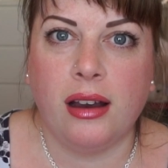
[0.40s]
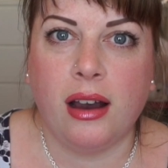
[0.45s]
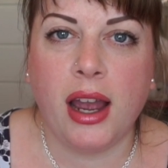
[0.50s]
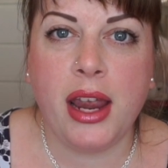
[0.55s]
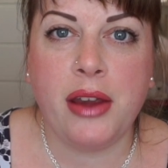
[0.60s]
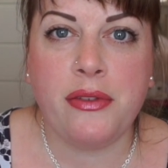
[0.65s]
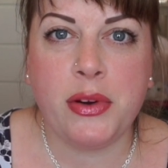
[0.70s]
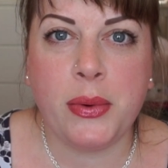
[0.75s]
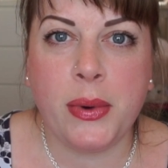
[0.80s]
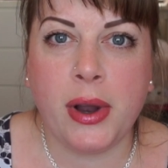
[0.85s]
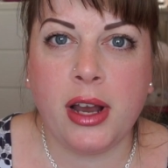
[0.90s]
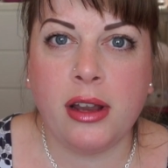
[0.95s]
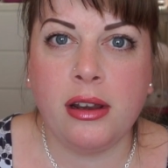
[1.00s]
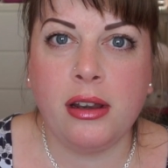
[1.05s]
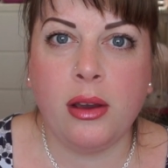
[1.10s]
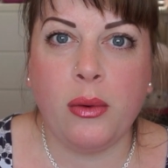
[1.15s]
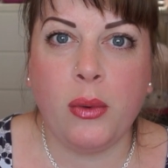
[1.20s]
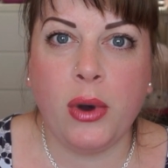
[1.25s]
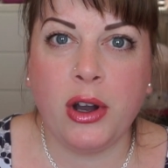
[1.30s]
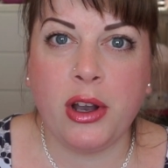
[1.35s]
Hi
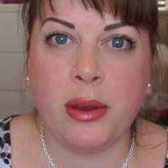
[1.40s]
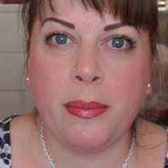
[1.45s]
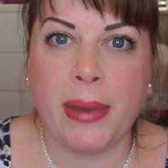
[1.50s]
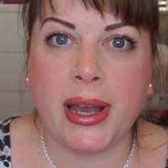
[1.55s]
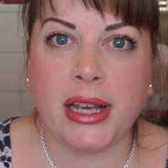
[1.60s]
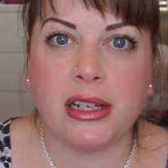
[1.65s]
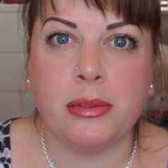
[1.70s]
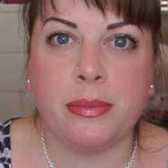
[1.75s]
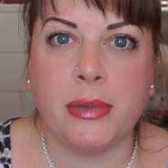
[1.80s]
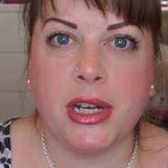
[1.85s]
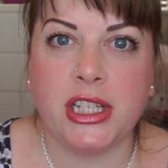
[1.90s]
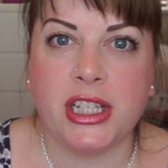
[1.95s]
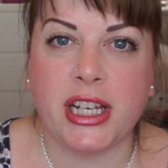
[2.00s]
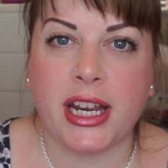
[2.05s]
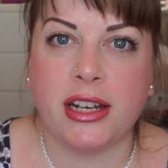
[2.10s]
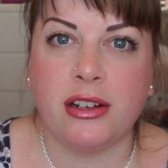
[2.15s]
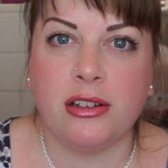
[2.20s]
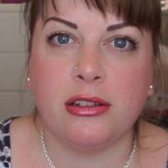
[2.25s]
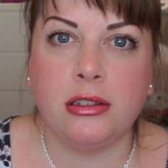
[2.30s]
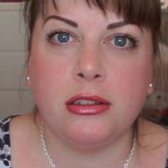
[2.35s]
everyone, welcome back to my
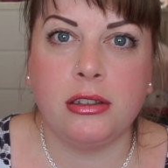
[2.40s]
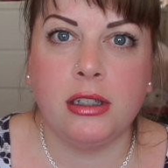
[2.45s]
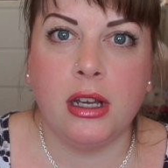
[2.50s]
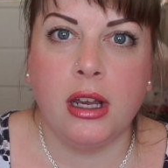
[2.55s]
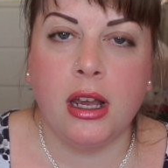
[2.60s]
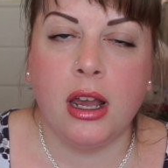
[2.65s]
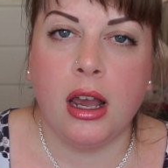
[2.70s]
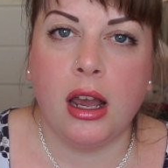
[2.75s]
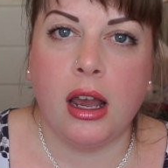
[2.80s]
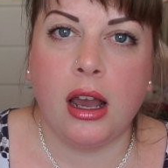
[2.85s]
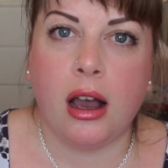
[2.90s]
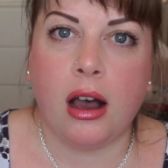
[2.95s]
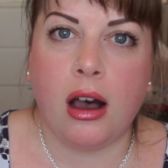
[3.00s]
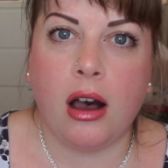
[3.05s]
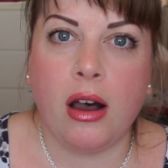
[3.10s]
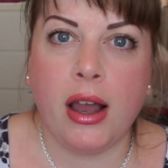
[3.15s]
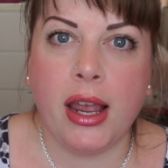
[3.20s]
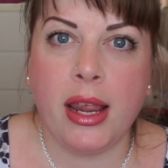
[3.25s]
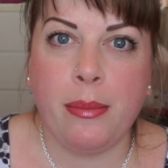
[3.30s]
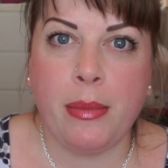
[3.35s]
channel.
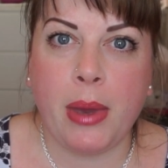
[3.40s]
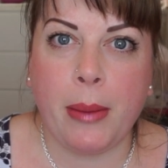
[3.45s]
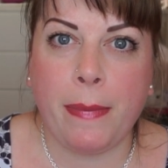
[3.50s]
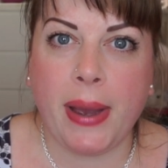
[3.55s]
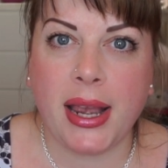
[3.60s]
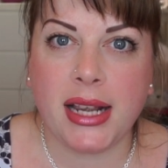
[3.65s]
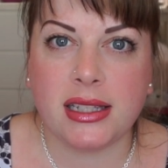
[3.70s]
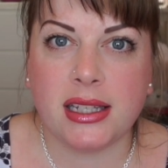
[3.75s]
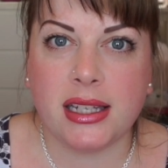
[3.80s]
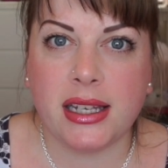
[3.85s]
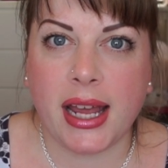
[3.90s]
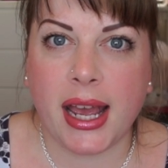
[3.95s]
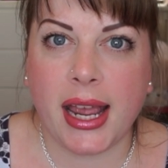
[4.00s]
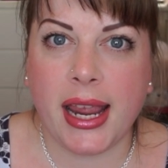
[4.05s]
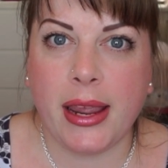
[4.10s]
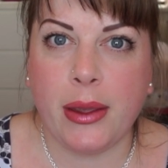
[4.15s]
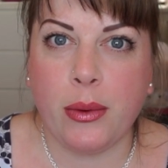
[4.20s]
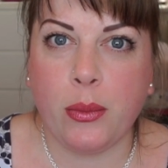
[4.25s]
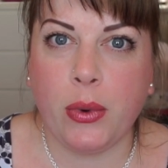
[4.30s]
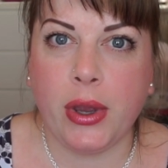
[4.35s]
I'm back
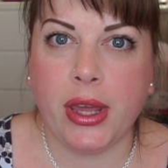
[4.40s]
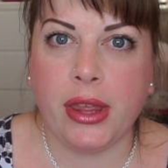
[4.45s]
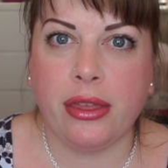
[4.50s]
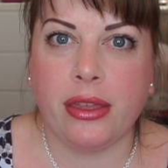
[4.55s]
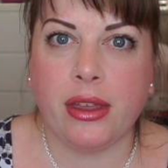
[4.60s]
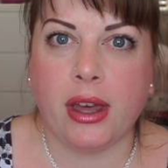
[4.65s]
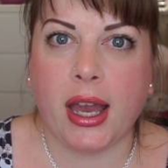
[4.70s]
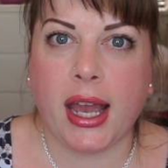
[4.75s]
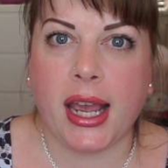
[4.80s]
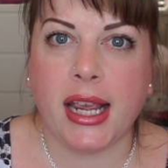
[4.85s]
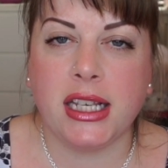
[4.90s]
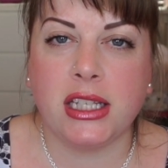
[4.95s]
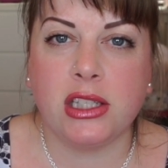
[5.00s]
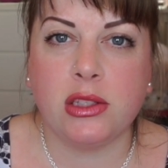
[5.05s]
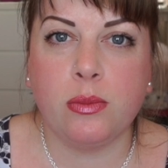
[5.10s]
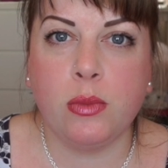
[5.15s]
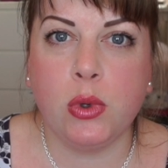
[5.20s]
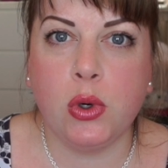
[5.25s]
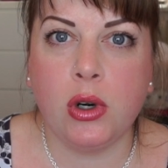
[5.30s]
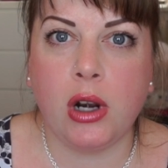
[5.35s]
today with a
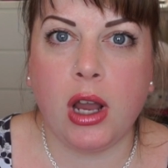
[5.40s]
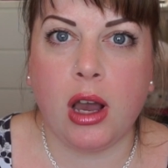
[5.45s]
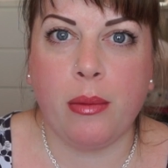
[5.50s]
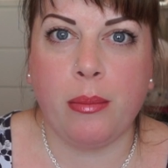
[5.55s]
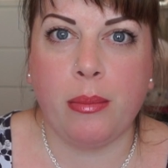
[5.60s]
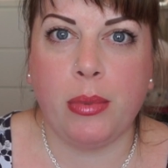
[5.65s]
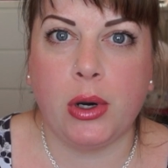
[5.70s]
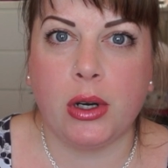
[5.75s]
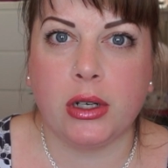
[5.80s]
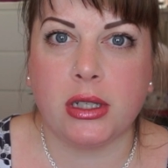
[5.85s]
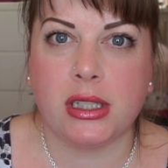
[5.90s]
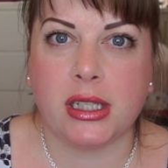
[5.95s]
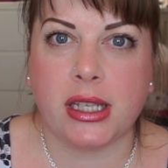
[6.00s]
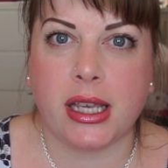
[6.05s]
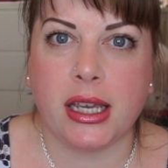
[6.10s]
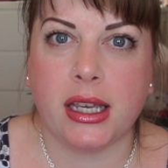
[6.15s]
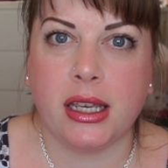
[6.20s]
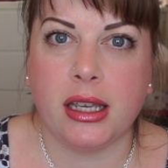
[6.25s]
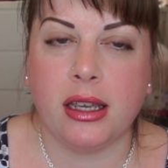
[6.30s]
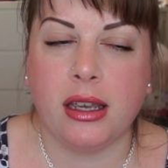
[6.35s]
small
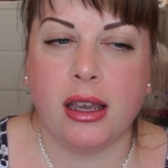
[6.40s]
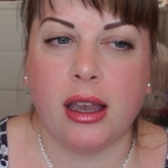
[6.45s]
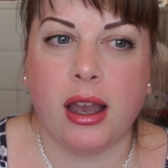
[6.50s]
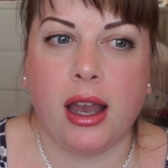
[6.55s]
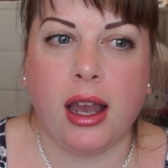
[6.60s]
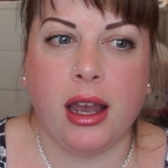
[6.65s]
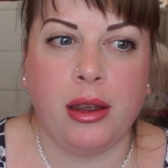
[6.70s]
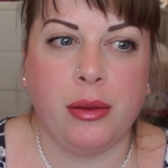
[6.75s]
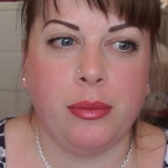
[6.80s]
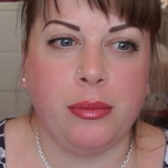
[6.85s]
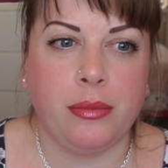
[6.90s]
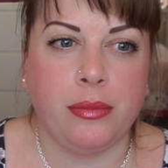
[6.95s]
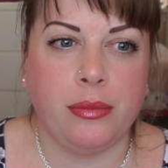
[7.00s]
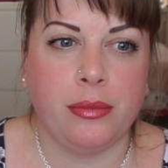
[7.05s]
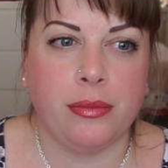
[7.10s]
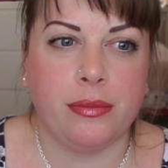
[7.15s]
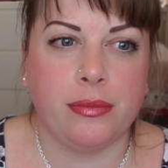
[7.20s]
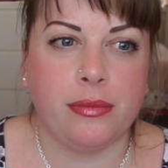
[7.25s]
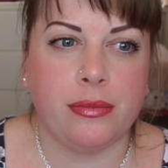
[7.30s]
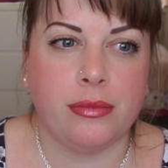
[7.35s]
unboxing.
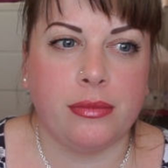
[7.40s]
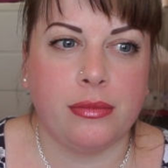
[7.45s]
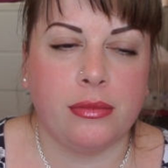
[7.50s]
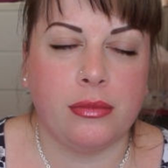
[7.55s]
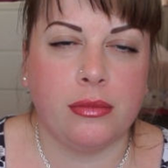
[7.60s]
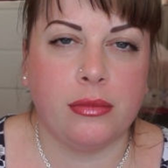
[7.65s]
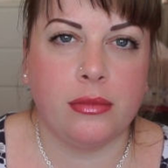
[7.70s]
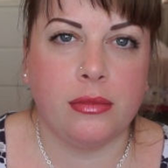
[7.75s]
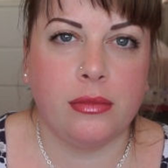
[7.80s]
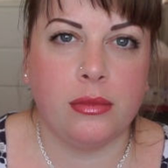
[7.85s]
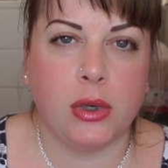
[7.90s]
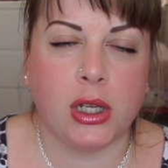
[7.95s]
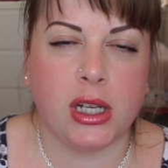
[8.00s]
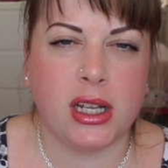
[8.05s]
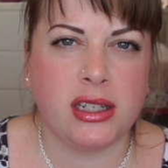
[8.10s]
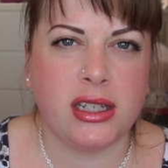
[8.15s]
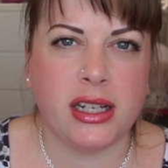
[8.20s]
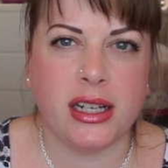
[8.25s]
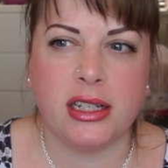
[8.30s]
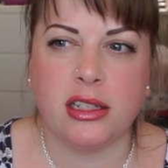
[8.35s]
Well,
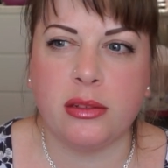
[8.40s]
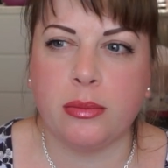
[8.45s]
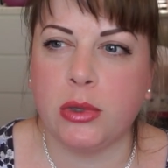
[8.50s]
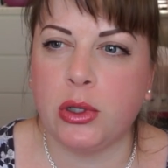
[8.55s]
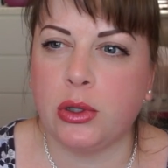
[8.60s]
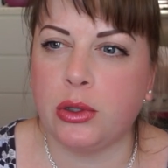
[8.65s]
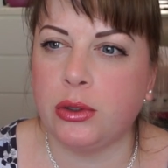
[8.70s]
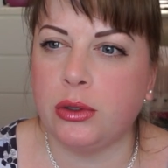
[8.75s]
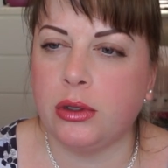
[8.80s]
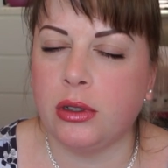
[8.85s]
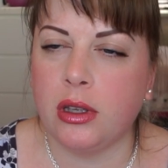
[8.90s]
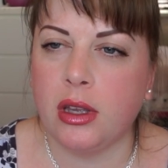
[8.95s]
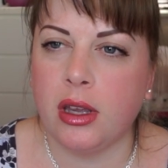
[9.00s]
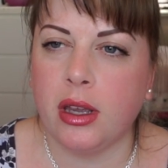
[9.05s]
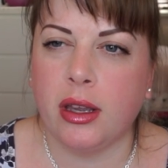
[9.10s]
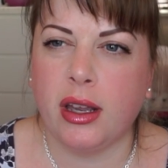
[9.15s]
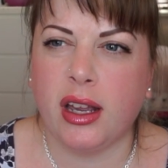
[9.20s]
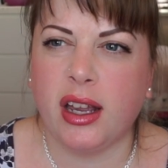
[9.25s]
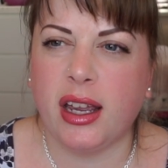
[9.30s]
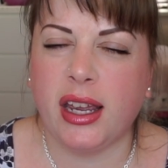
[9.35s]
I say small,
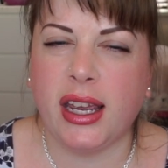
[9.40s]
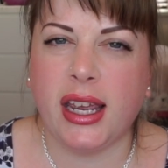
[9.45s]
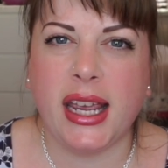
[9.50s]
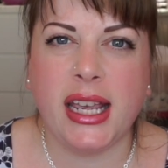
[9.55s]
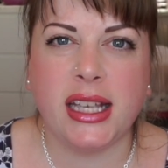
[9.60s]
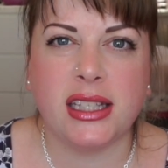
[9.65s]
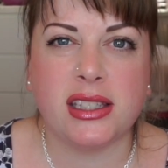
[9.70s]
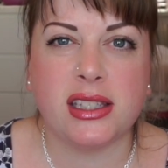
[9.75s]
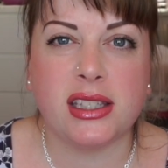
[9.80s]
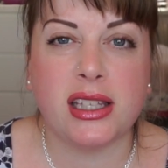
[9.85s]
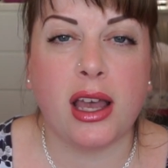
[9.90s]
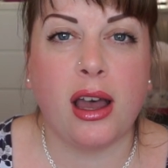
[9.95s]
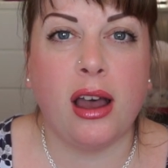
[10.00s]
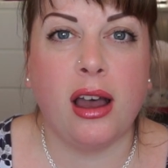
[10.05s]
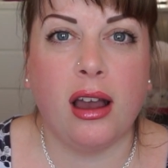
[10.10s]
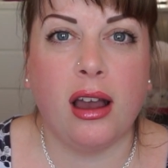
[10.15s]
it's